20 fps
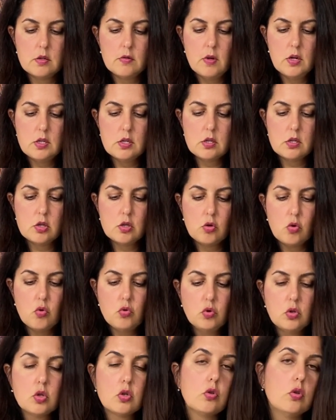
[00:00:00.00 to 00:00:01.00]
This is
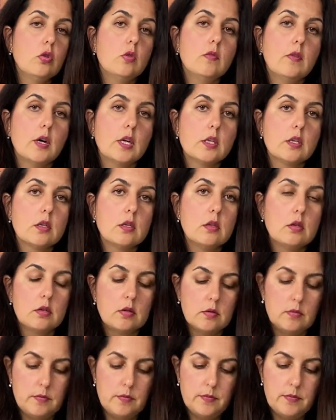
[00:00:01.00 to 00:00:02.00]
the Strong
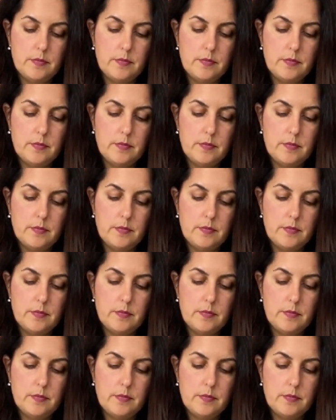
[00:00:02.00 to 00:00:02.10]
120.